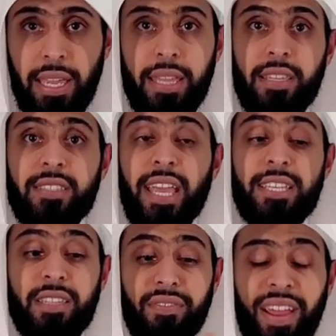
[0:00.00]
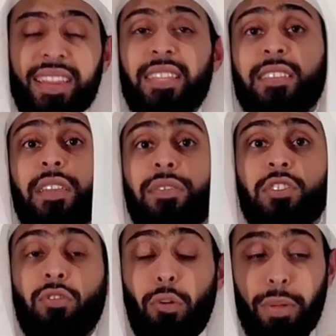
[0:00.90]
in this case, the fact there's a
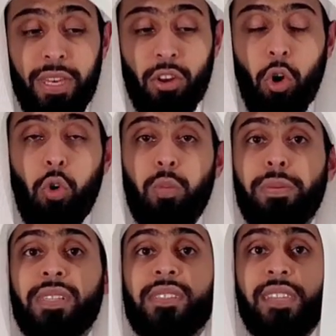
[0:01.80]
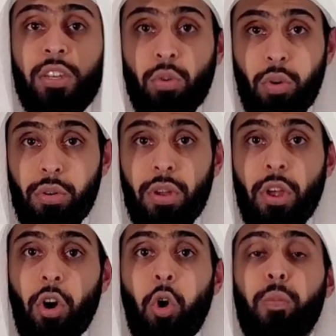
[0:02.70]
difference of opinion opens the door
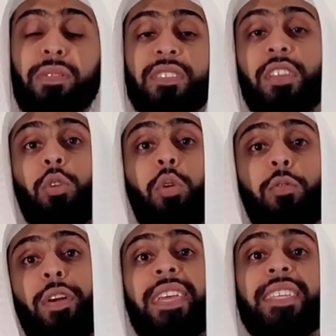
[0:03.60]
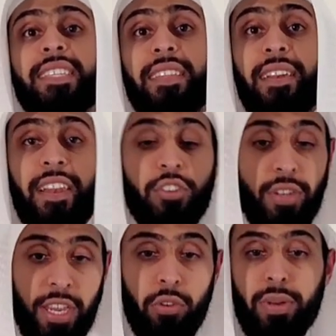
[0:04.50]
for ease in the
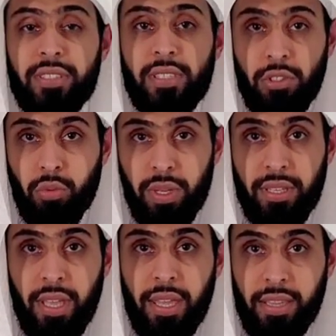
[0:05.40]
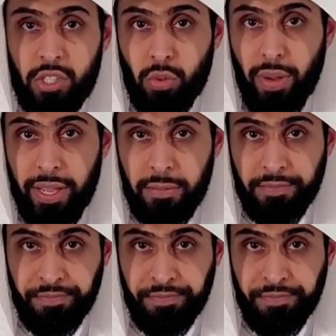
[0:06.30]
religion, and you can still do it. That's why